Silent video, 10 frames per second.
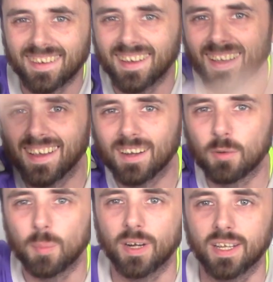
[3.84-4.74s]
Hey
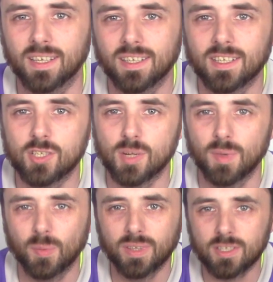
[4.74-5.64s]
everybody,
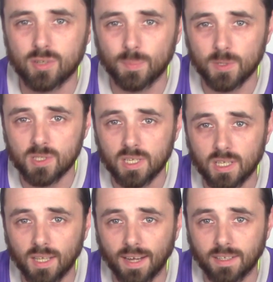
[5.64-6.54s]
Jimmy with the Triple C
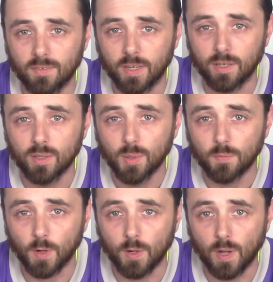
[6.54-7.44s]
Collective here
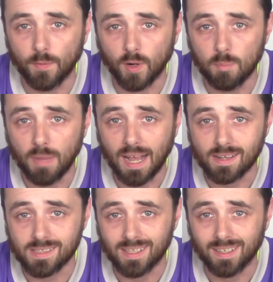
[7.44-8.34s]
for another
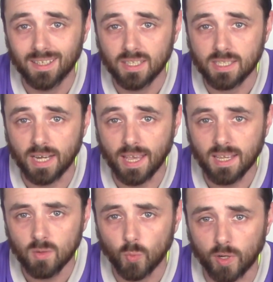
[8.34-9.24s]
unboxing.
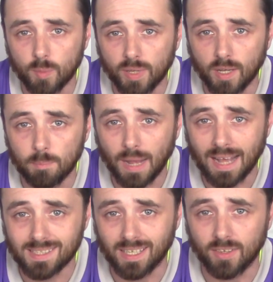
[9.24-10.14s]
Today we're going to be
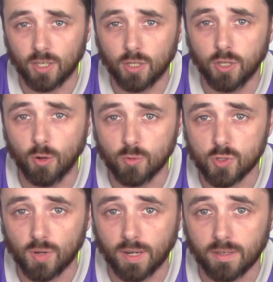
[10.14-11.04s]
unboxing the Clone
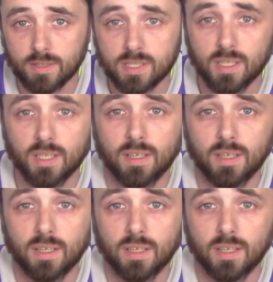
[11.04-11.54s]
Shredders.